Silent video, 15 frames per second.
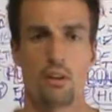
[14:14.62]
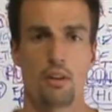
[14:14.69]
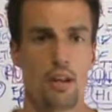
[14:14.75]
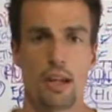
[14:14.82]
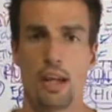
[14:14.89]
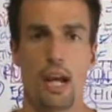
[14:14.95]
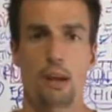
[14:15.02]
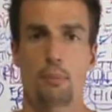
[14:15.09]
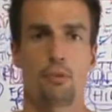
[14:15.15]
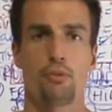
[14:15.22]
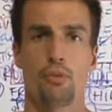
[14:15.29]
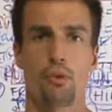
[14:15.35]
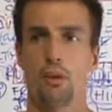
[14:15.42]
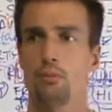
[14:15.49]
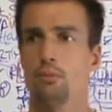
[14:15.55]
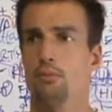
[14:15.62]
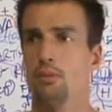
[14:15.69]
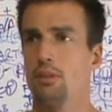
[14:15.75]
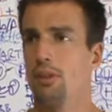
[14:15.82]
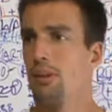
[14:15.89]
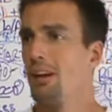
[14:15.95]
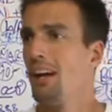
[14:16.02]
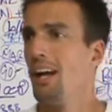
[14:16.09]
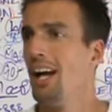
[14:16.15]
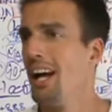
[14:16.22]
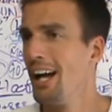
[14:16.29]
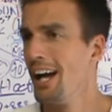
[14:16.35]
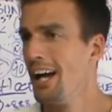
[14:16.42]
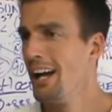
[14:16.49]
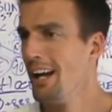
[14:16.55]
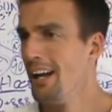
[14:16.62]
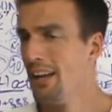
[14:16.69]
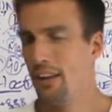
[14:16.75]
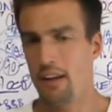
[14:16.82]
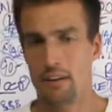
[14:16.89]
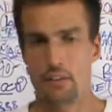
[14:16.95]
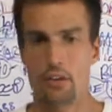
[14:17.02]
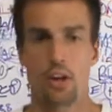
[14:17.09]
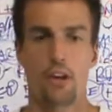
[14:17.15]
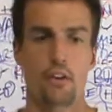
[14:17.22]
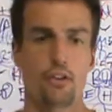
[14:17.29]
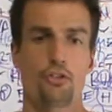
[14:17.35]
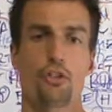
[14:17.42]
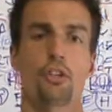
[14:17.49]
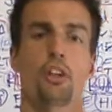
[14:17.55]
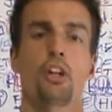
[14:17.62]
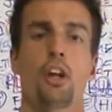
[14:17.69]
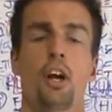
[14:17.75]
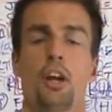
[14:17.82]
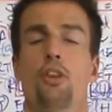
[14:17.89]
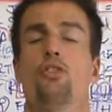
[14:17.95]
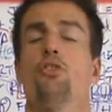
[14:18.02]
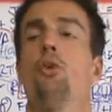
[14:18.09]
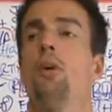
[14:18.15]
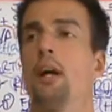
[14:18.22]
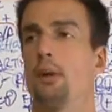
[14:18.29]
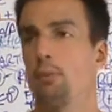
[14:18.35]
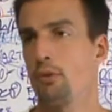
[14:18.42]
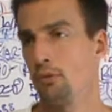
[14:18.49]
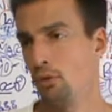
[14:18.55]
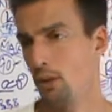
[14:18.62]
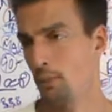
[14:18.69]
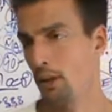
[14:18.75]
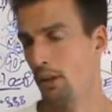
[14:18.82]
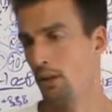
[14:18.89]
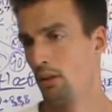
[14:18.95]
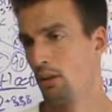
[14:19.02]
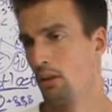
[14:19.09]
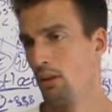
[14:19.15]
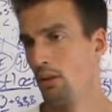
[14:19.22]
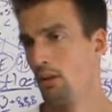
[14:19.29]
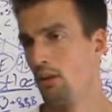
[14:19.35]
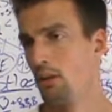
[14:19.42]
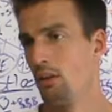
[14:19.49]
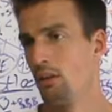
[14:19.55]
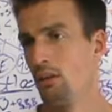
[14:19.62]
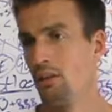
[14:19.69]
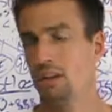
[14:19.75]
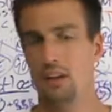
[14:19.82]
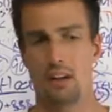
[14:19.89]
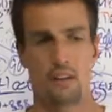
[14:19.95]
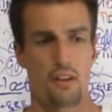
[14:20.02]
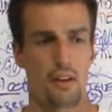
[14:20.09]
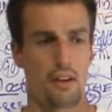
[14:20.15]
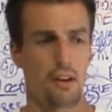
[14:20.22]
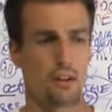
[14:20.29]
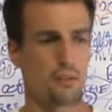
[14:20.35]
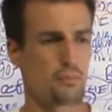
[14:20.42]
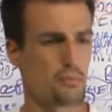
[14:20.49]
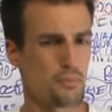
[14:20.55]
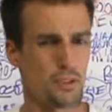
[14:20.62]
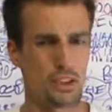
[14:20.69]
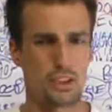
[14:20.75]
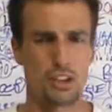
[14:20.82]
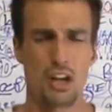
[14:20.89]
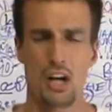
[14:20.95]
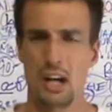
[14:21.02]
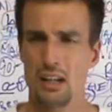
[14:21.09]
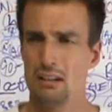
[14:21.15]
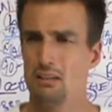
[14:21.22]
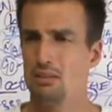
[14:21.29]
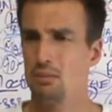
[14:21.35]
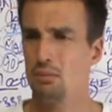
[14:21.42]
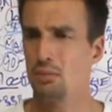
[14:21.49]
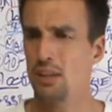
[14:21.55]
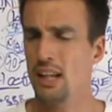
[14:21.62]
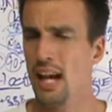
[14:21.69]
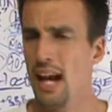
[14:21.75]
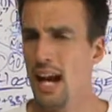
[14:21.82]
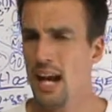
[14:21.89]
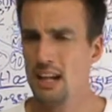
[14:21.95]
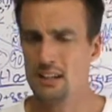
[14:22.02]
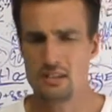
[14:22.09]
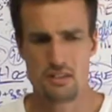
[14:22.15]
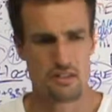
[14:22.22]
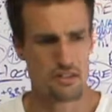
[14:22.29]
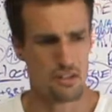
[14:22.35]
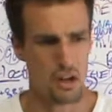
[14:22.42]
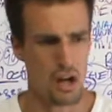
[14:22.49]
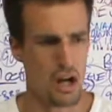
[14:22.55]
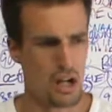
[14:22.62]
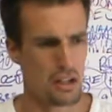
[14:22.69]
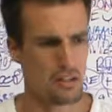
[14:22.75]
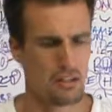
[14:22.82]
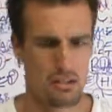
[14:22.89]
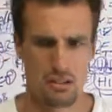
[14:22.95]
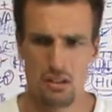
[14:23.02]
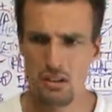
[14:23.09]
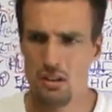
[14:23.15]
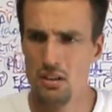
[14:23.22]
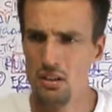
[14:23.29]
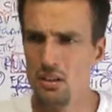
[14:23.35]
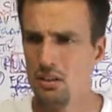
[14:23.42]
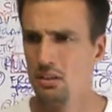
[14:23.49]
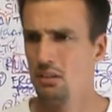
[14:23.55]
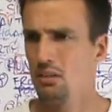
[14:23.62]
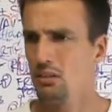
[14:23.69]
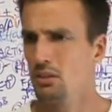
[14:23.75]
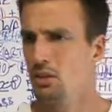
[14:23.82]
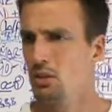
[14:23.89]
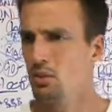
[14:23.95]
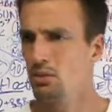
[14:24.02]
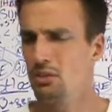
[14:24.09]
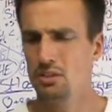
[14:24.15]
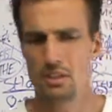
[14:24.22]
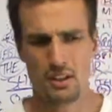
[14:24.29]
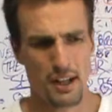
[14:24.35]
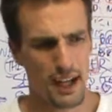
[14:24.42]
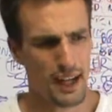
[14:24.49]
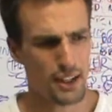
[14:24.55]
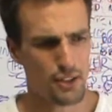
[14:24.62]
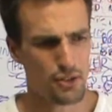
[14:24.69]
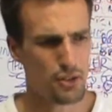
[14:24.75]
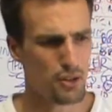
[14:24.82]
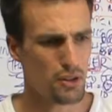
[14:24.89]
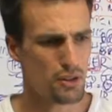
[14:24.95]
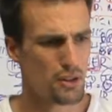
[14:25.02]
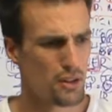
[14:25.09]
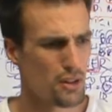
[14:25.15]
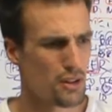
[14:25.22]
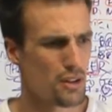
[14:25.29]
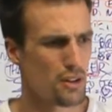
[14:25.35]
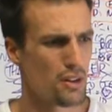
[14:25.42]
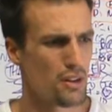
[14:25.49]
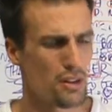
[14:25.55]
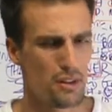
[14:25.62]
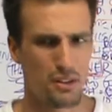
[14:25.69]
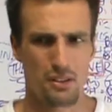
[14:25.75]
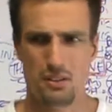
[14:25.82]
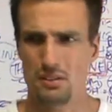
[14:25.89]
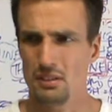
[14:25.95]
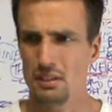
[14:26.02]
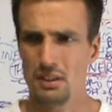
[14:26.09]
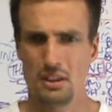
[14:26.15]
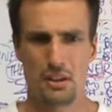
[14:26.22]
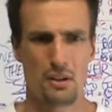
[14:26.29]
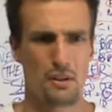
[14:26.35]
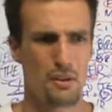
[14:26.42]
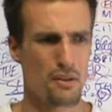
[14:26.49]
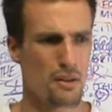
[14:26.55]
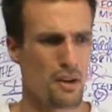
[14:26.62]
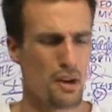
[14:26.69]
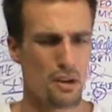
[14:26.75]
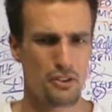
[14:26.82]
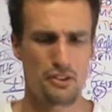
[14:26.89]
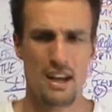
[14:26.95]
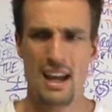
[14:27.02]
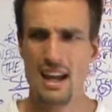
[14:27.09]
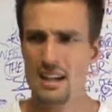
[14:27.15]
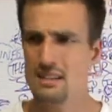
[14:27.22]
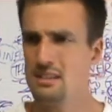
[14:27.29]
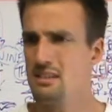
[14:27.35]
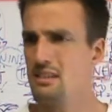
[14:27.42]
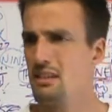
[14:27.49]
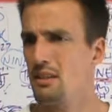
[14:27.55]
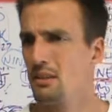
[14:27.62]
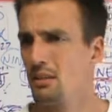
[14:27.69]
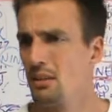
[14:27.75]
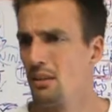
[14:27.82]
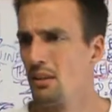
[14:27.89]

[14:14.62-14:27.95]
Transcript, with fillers: they can't perform. they're, not, they're certainly not enjoying performing. They're, they're, they're not relaxed, they're not loose and natural, they're, you know, they're all tense and